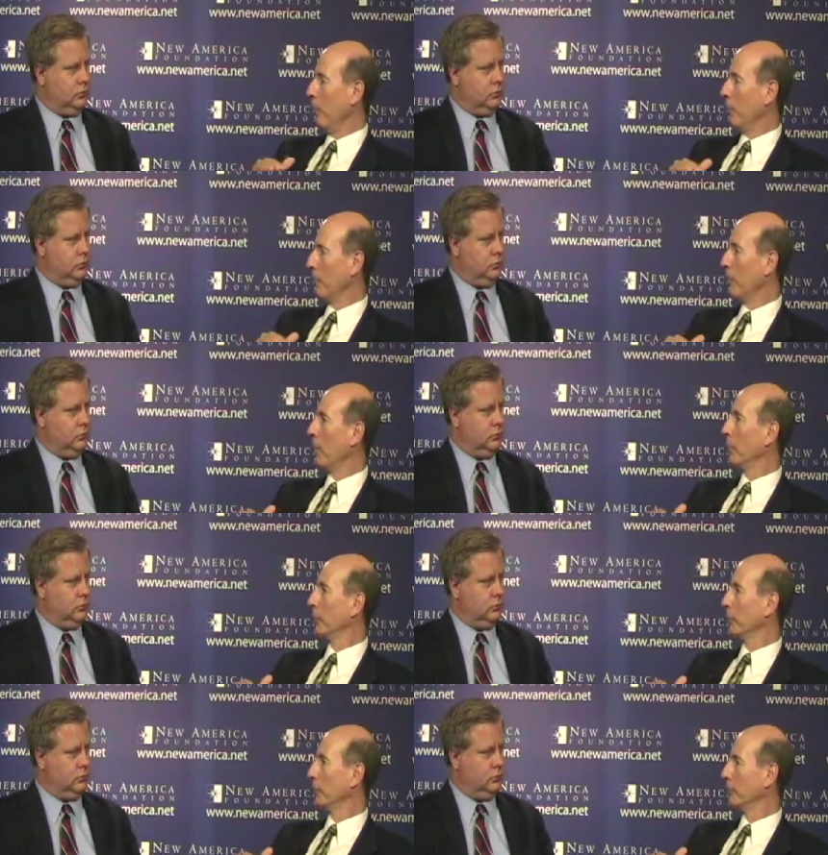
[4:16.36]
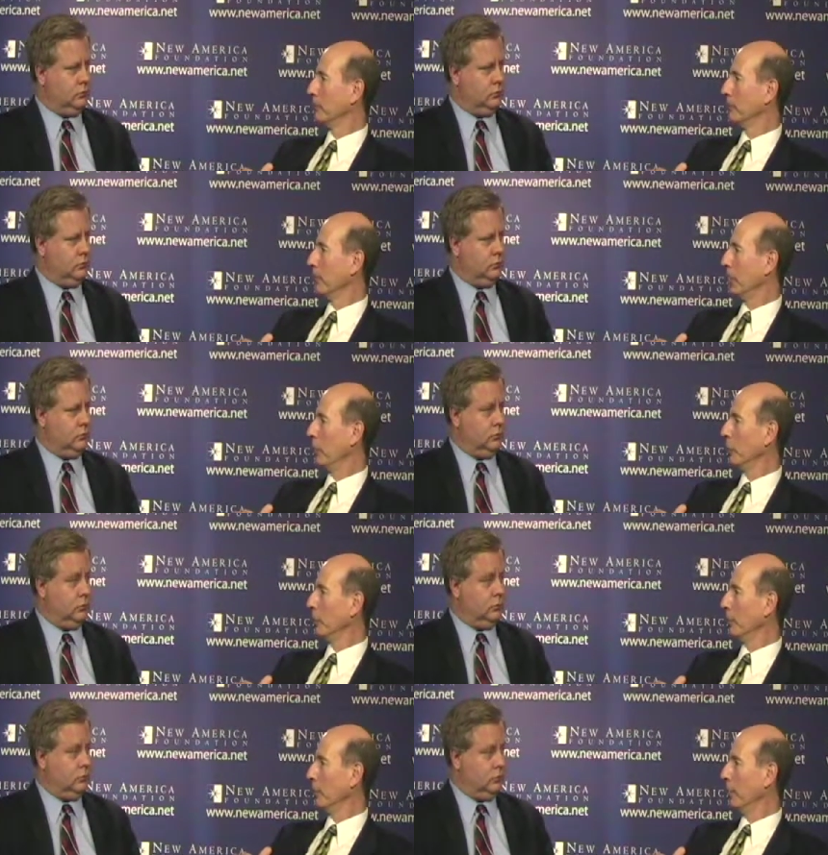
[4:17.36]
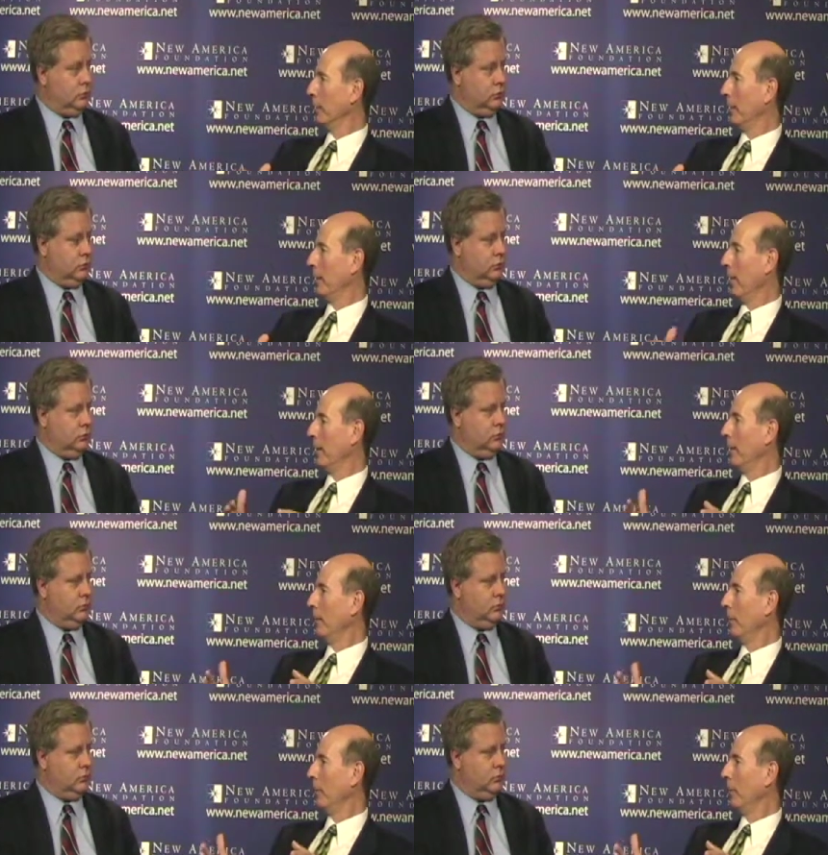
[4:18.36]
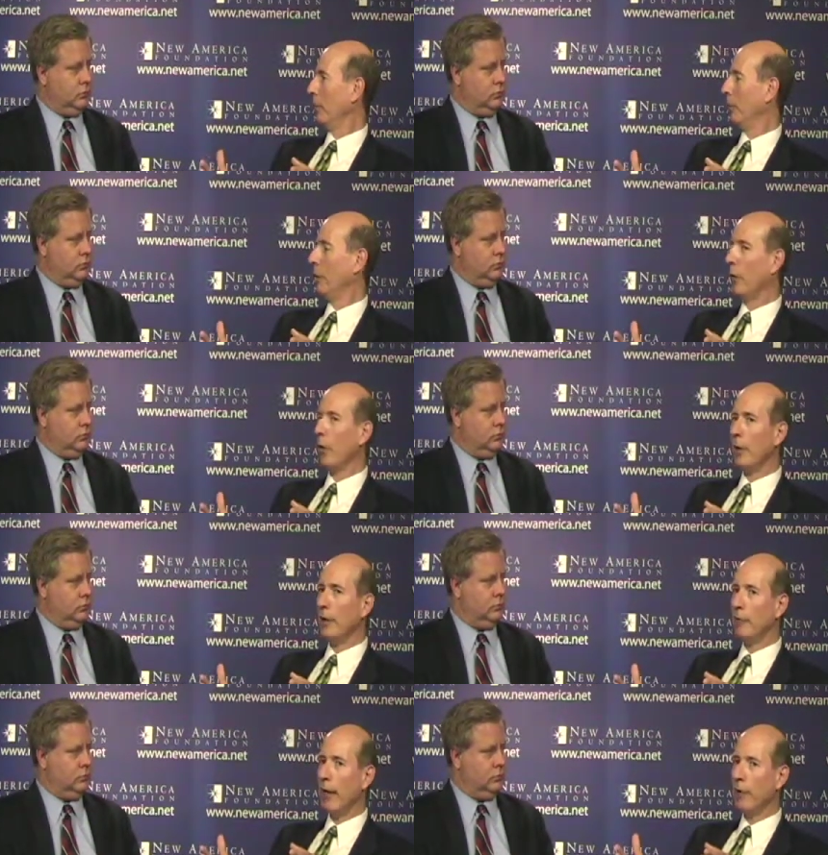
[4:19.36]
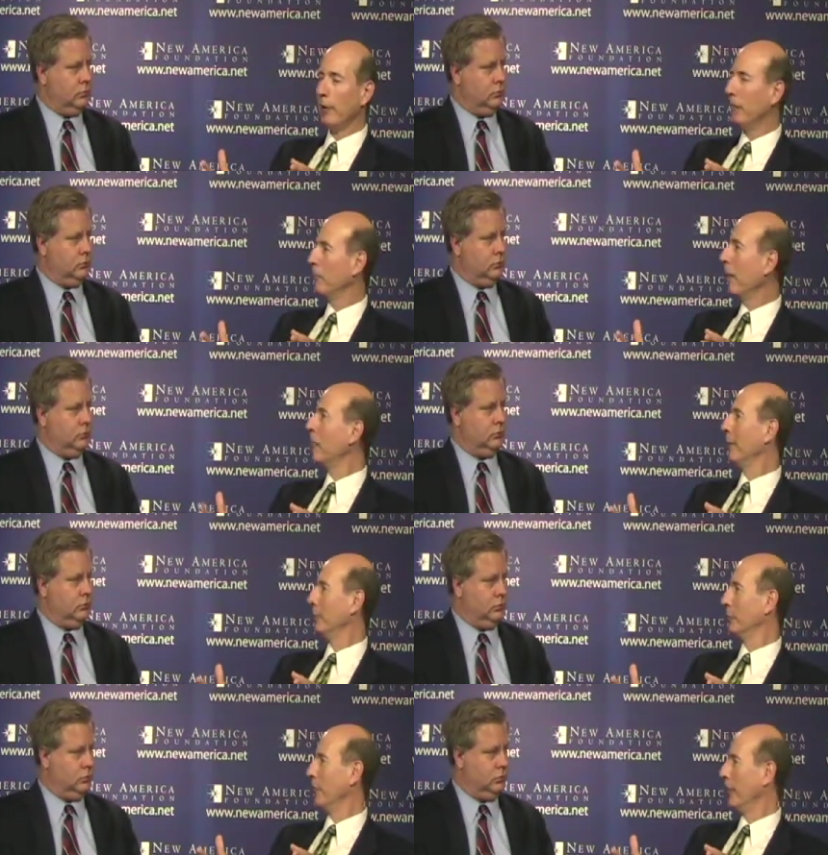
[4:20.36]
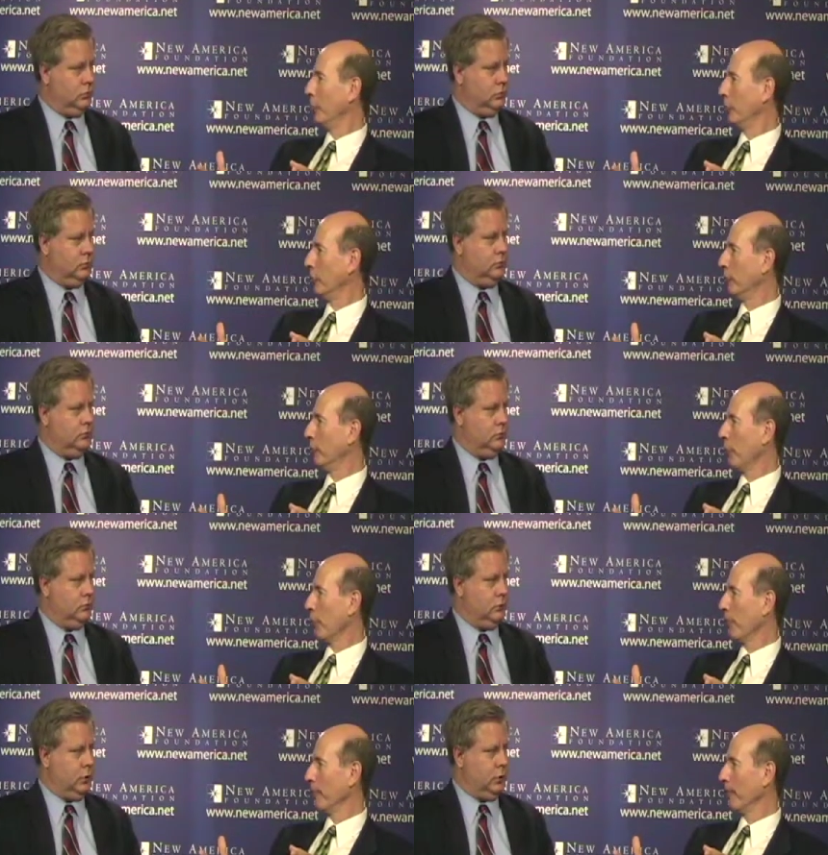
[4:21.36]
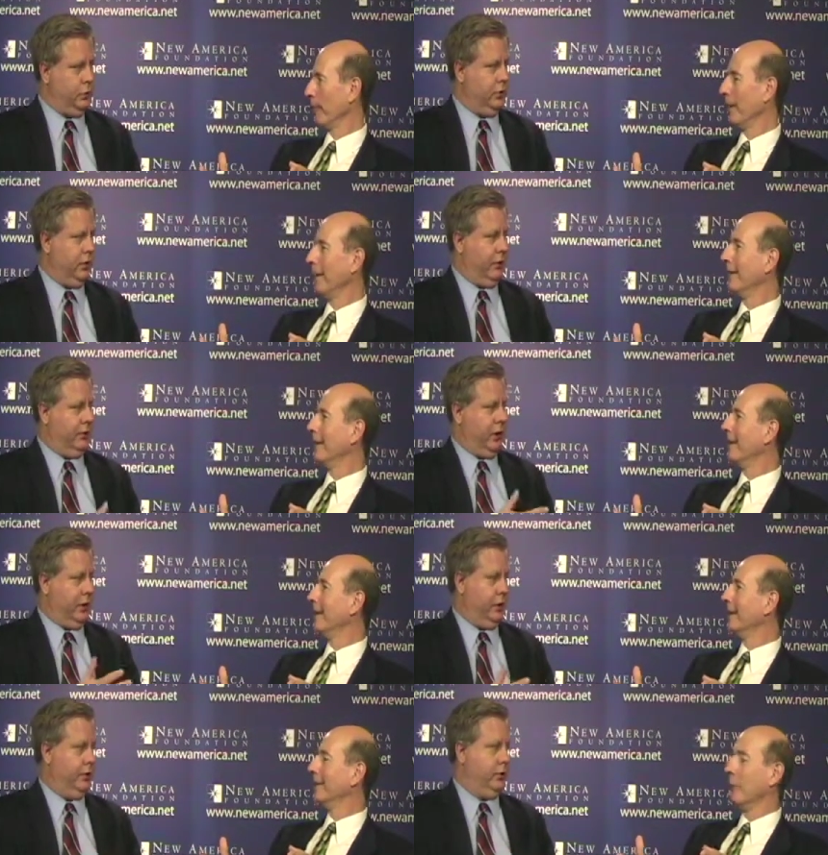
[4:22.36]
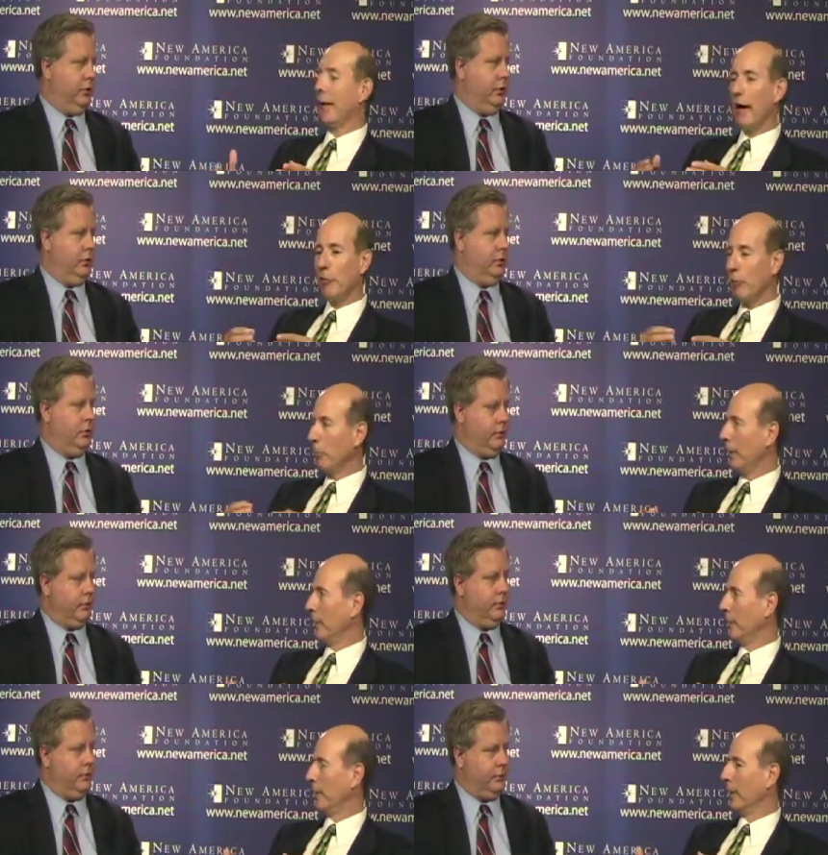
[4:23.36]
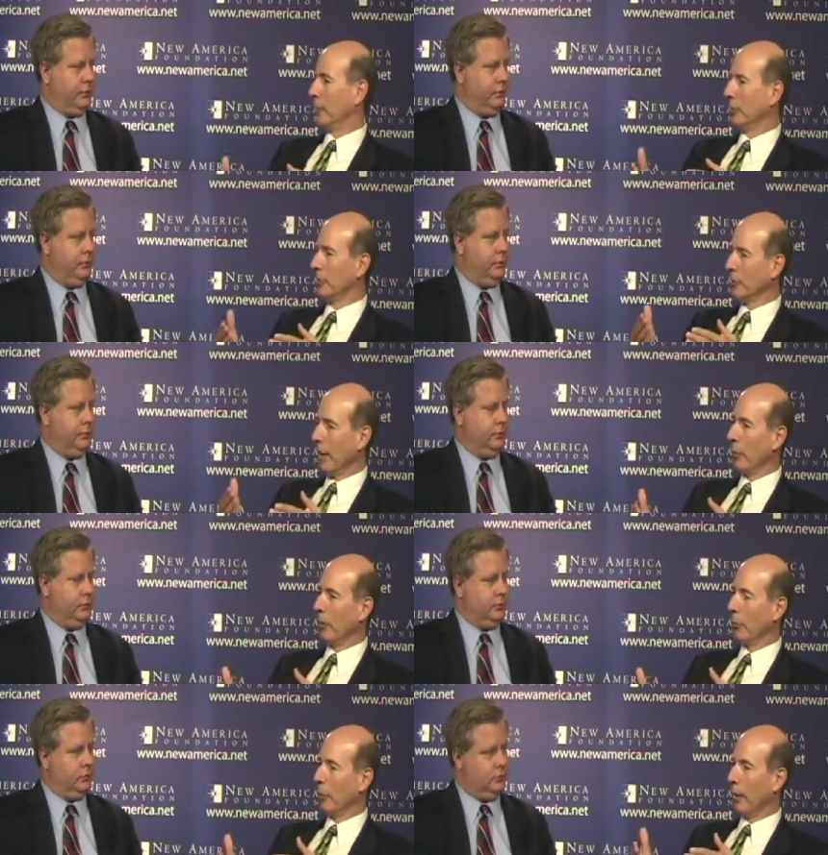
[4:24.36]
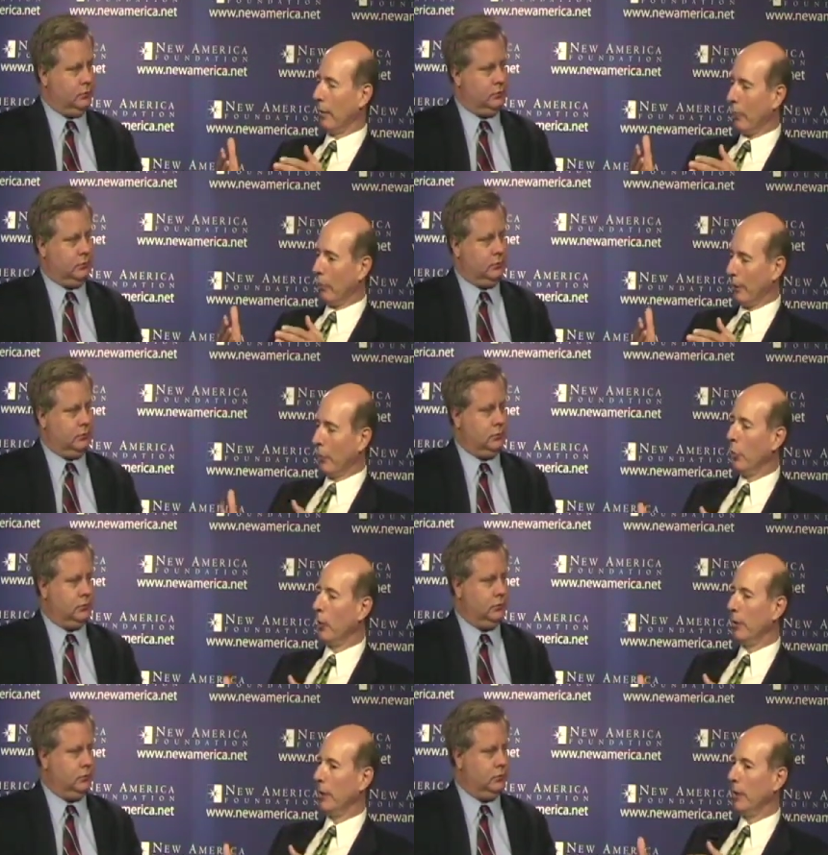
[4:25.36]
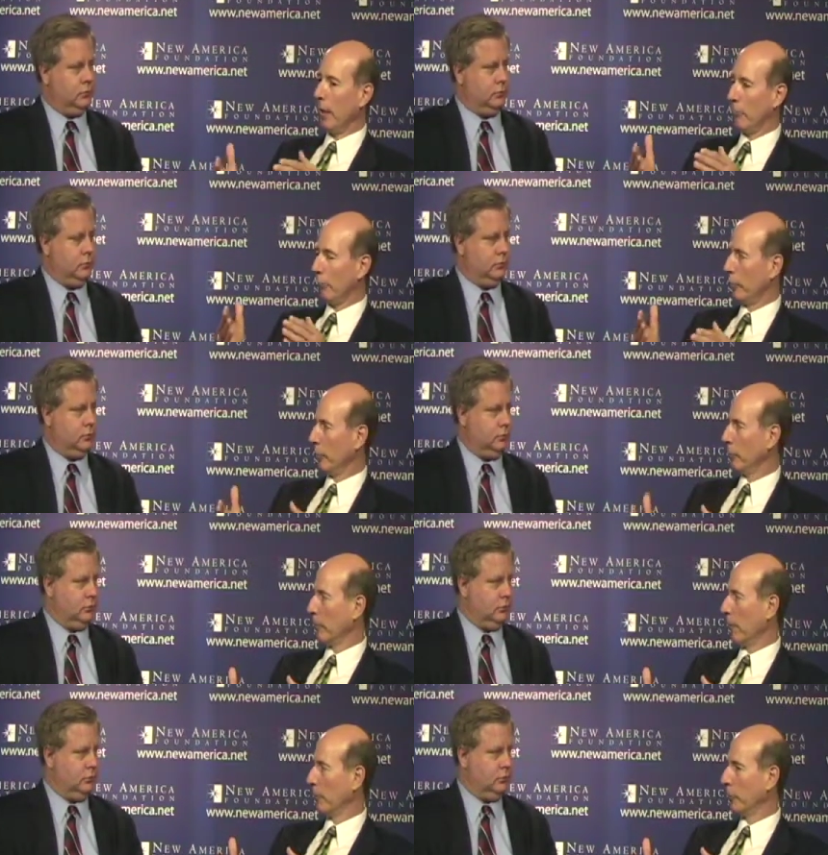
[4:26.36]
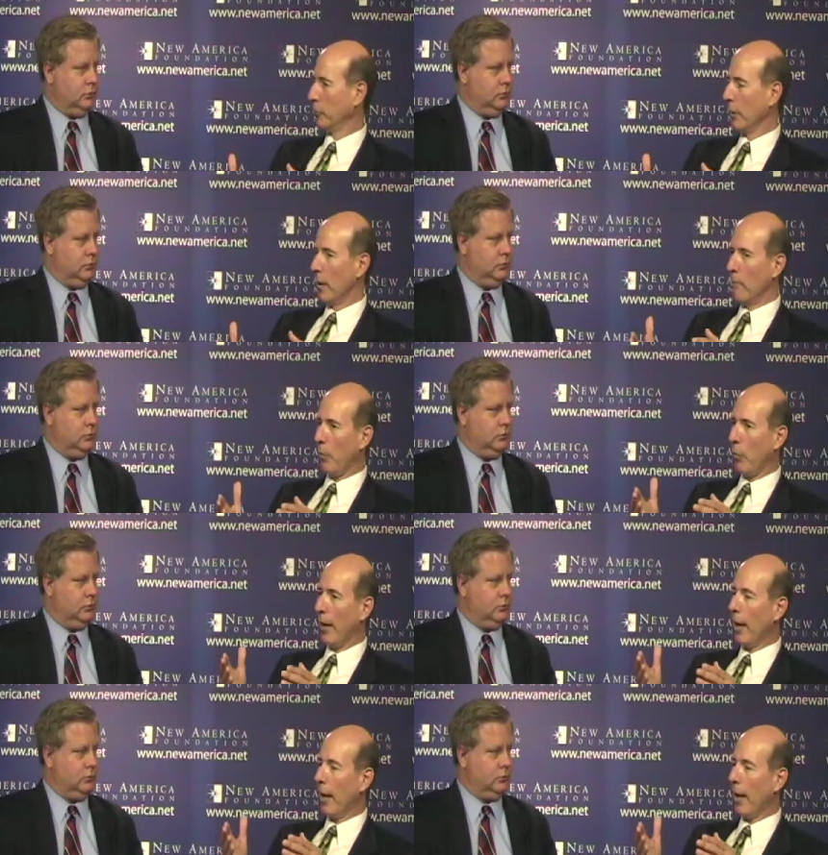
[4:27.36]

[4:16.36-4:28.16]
Speaker 1: we make bubbles impossible, and then we no longer even have the bubble as an engine of growth.
Speaker 2: So we just have stagnation. We
Speaker 1: have complete stagnation. So that means we, we do indeed have to fix the bubbles, but we